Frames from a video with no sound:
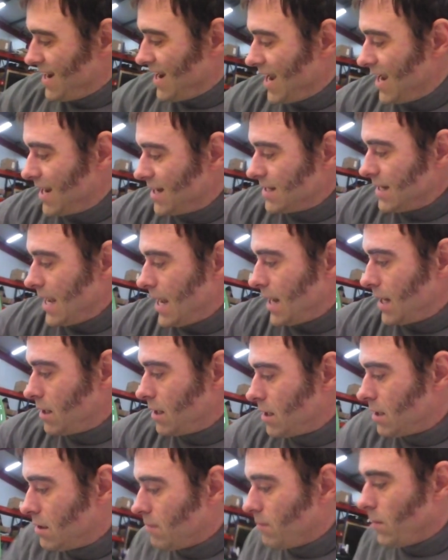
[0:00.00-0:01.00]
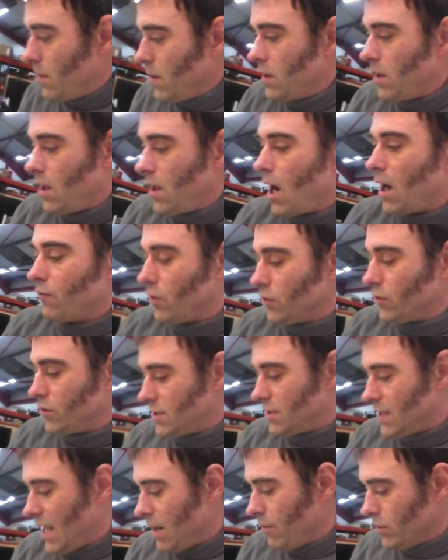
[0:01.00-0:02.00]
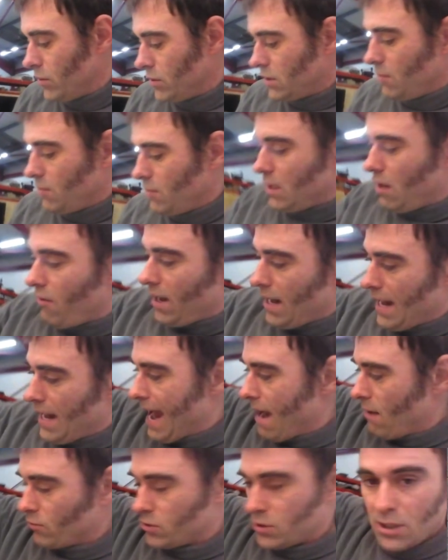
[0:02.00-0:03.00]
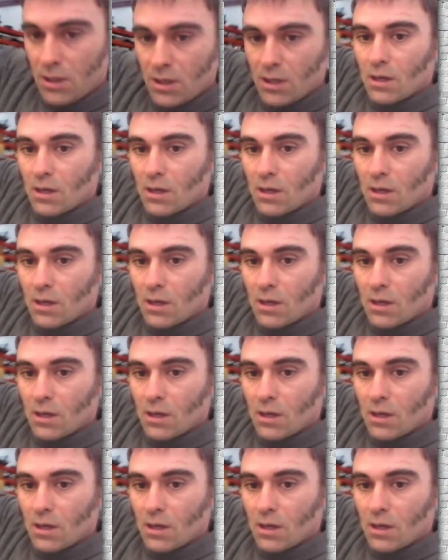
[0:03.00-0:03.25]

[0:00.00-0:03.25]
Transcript: and then the high voltage cables come directly out,